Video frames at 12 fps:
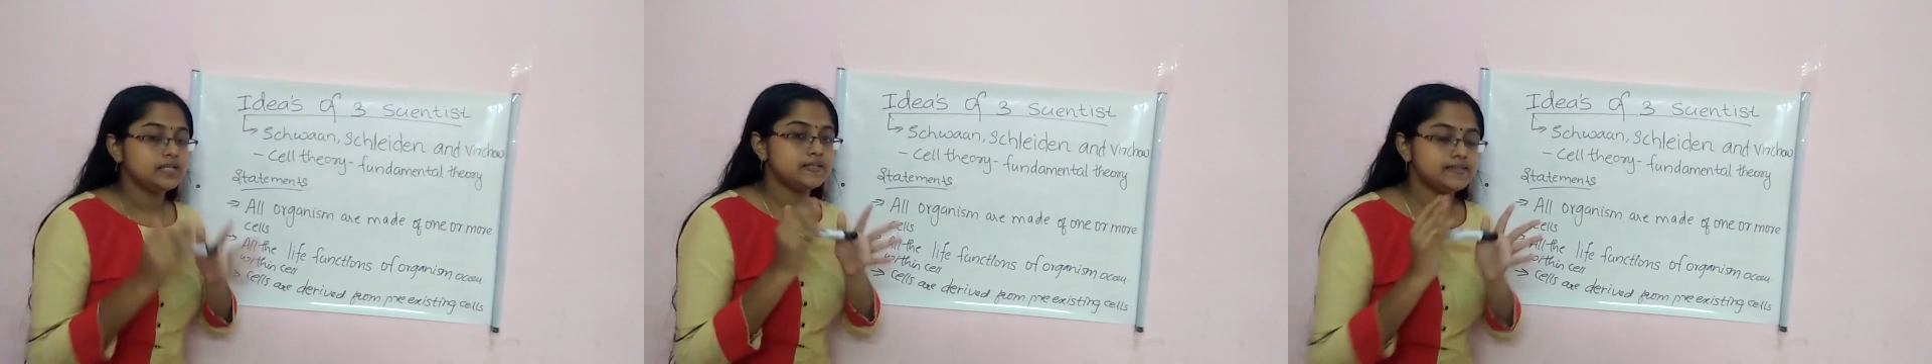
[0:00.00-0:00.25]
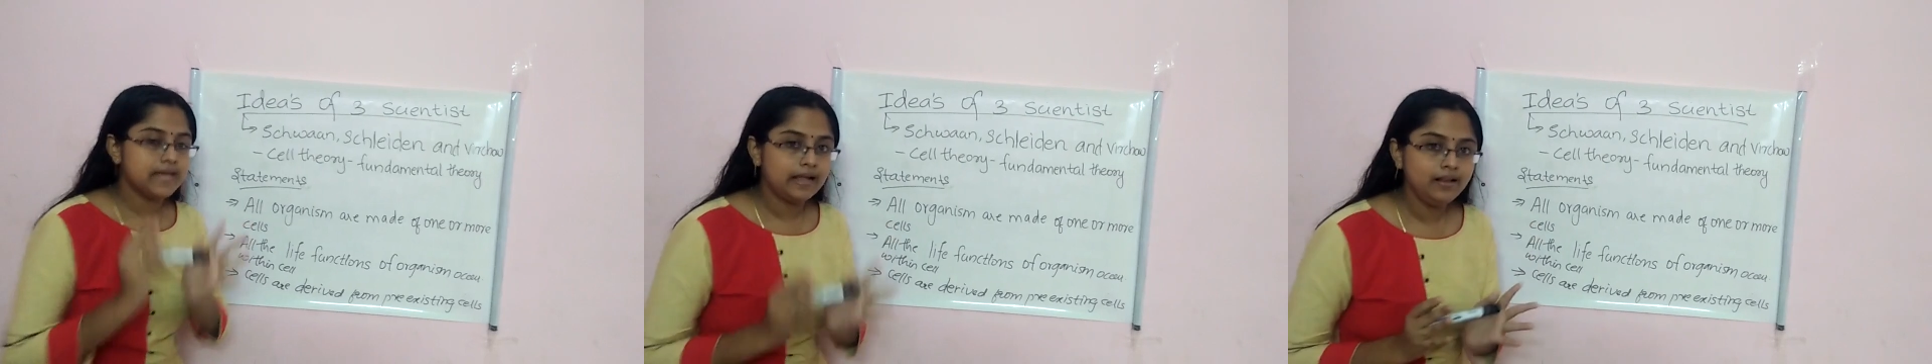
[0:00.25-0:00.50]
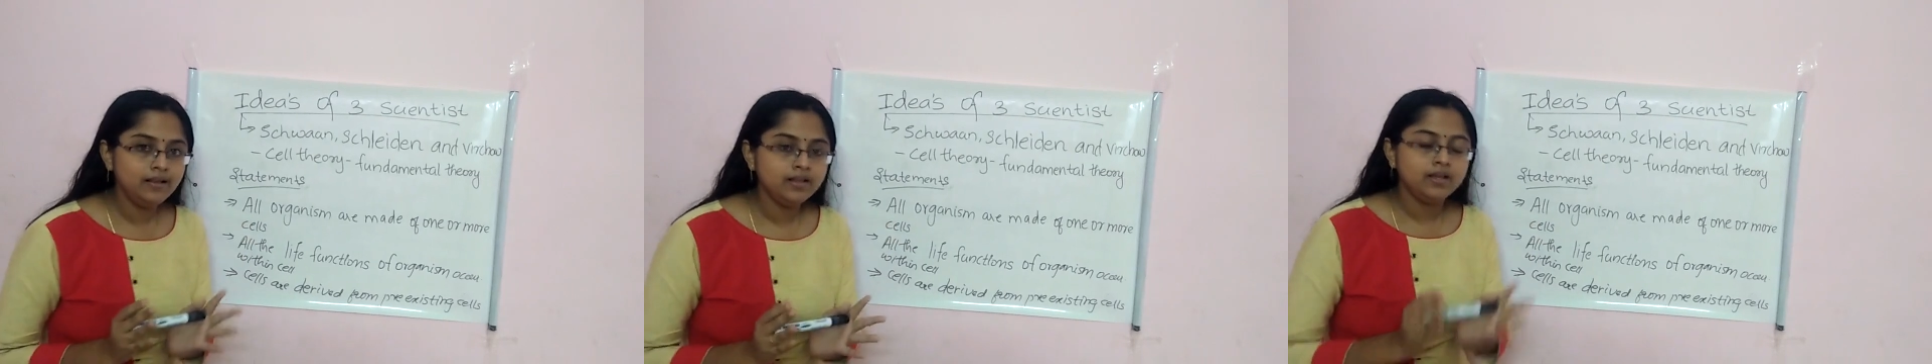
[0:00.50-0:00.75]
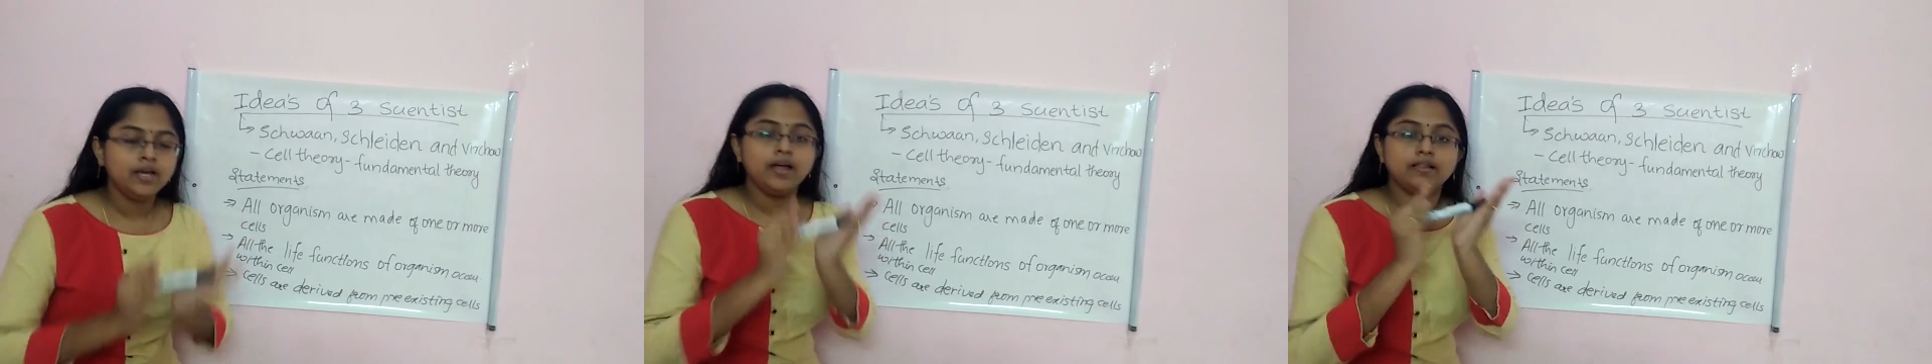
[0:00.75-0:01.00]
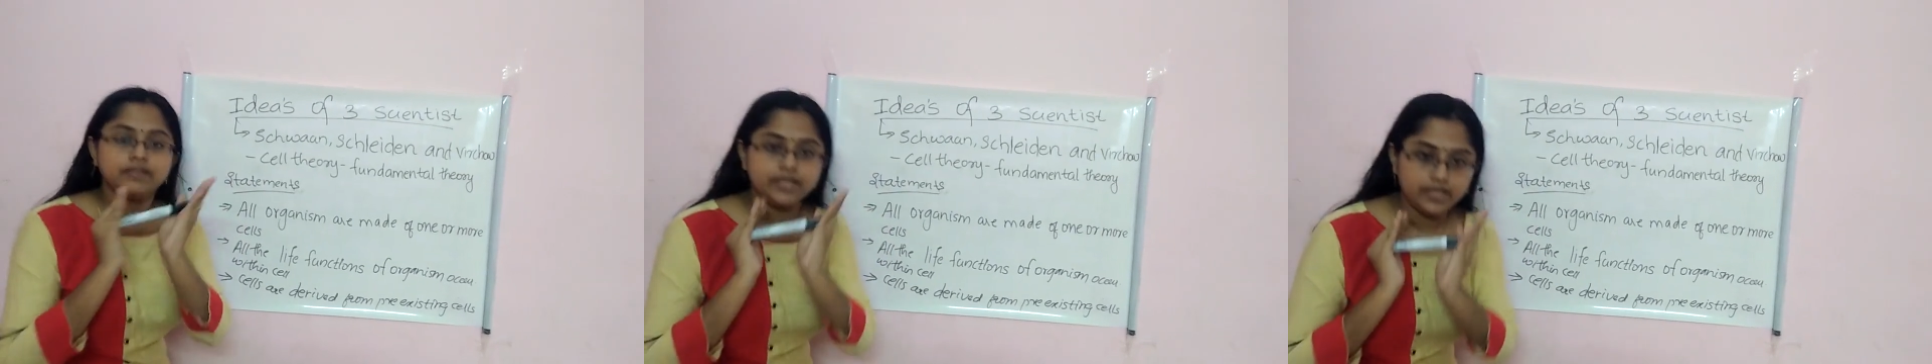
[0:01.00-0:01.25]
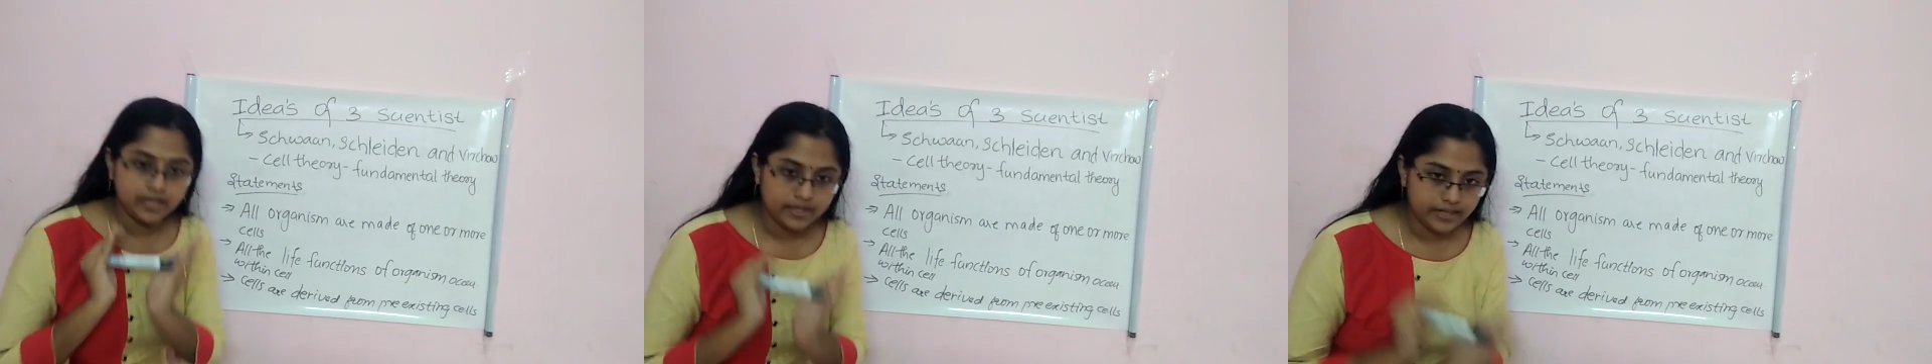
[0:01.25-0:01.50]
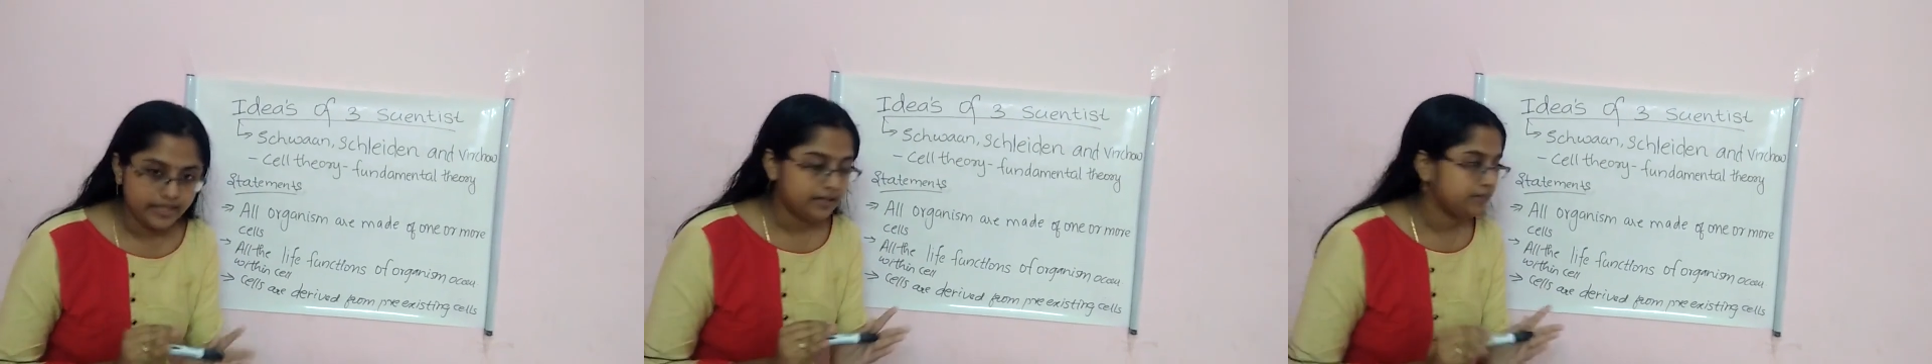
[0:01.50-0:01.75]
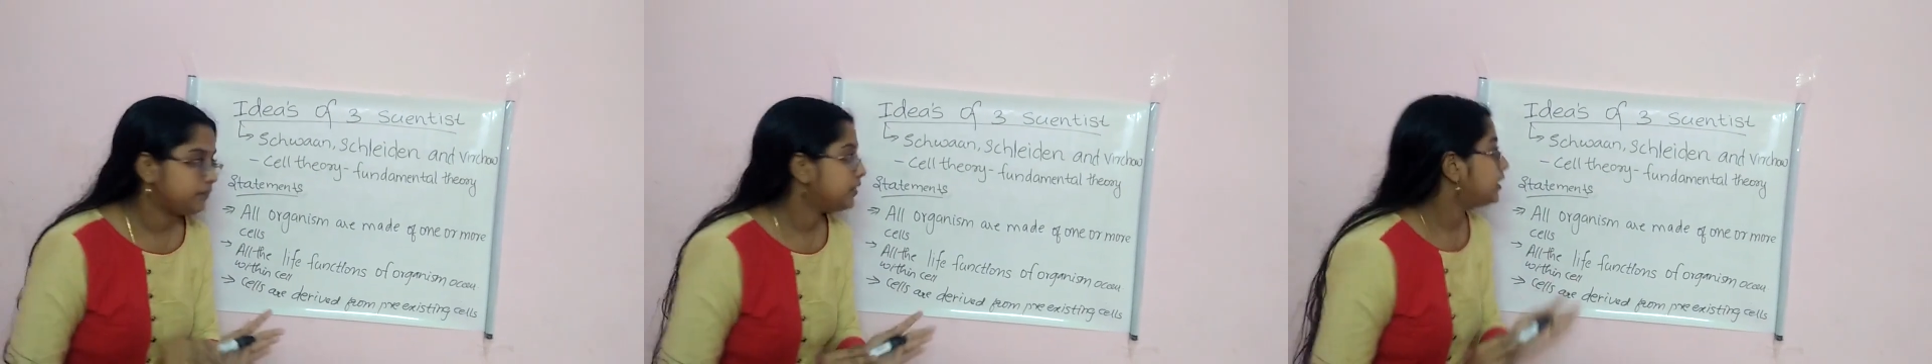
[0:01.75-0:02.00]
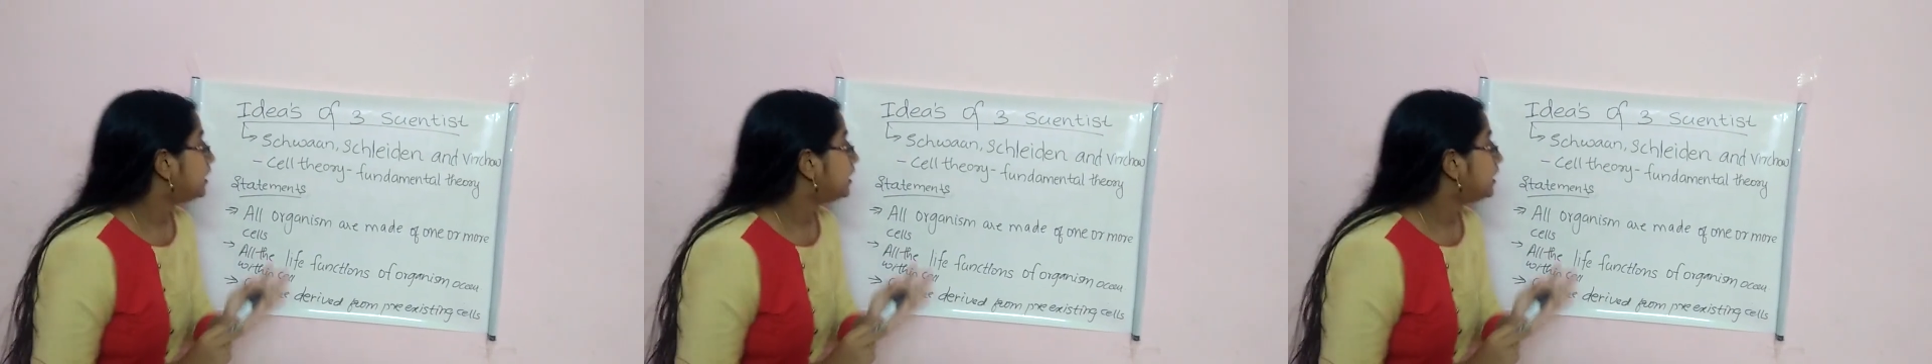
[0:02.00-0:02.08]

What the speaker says: Cell theory.